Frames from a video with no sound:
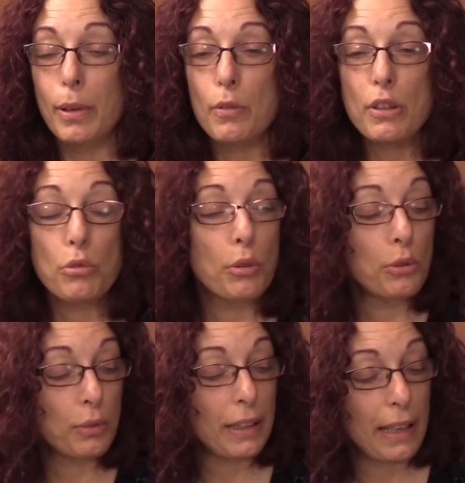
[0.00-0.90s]
My
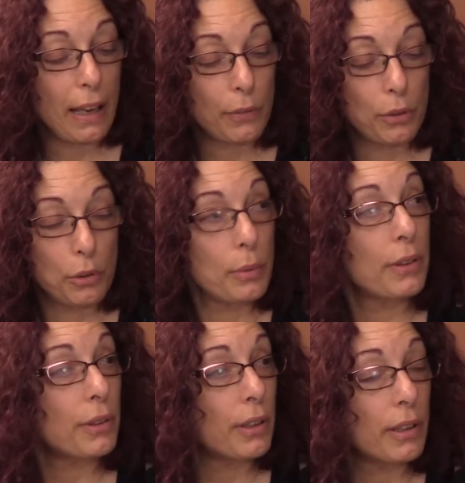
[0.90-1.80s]
rituals really have to do
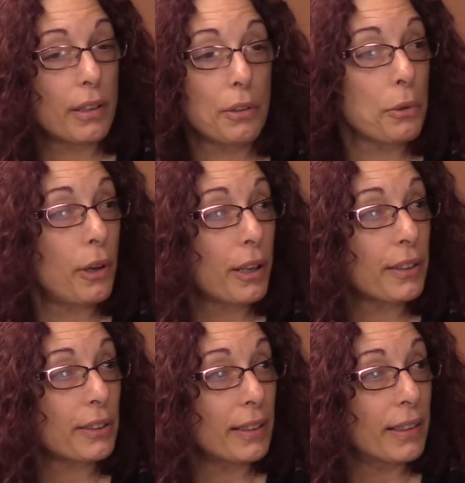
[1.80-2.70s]
with the, the
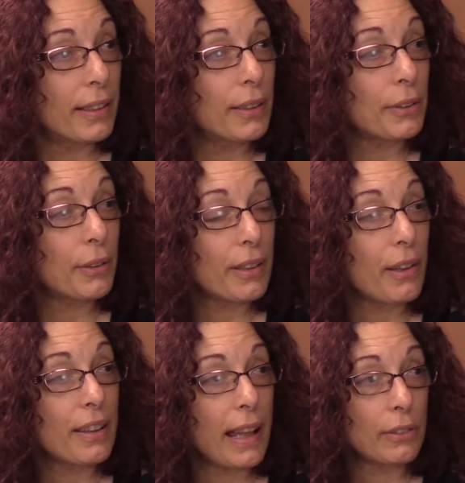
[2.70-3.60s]
dogs. So
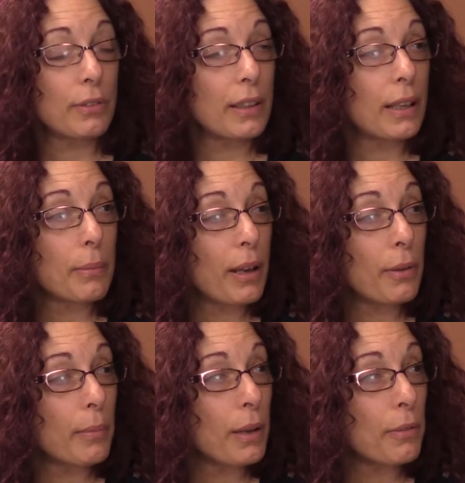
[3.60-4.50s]
th that's really my, my